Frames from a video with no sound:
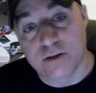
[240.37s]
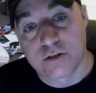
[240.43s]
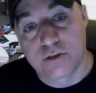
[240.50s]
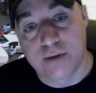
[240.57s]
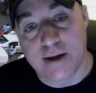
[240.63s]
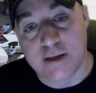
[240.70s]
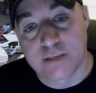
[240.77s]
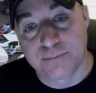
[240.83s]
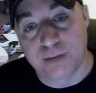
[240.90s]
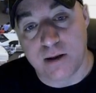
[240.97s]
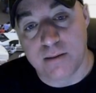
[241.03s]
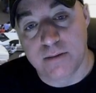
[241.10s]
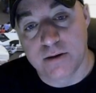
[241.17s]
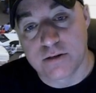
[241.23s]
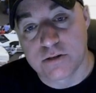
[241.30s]
Sudan's
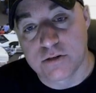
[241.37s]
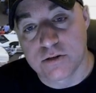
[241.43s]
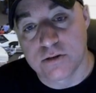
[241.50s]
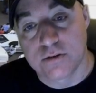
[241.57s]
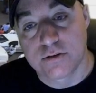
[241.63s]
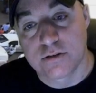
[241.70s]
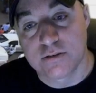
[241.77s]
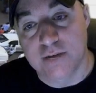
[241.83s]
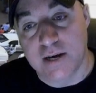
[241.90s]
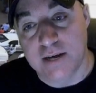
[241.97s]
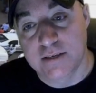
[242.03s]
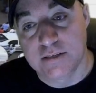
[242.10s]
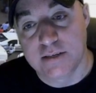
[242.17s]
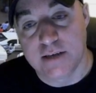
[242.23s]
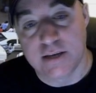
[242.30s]
prime minister
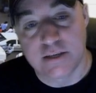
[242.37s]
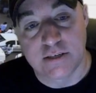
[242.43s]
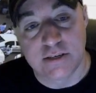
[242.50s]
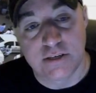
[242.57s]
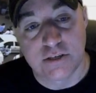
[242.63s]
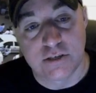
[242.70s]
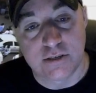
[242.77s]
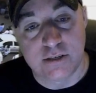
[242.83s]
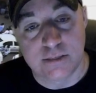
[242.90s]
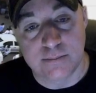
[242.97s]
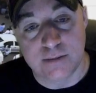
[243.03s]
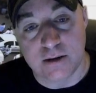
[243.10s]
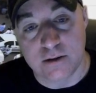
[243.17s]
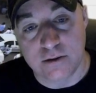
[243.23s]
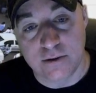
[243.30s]
survives assassination
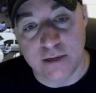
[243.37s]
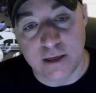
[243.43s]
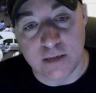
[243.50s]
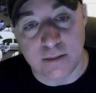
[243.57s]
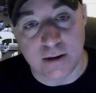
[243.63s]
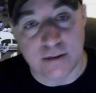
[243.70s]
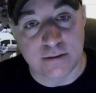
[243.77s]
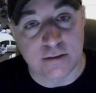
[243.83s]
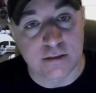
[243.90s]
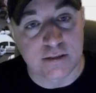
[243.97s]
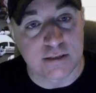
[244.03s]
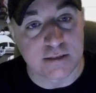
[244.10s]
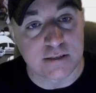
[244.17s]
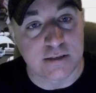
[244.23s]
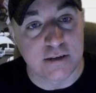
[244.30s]
attempt. I don't know anything about this,
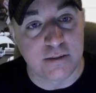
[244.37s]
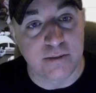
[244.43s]
says state